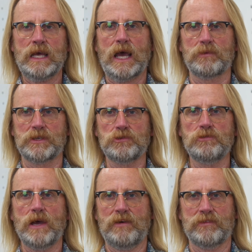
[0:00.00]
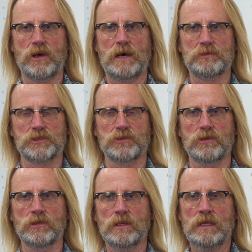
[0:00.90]
and we do have an
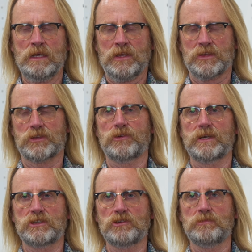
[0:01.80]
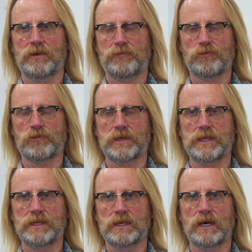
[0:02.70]
optional 32 by
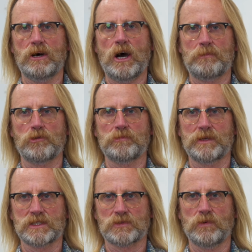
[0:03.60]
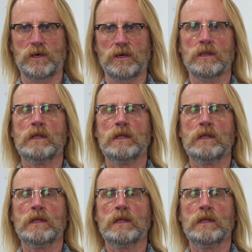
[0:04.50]
40 hopper opening as well.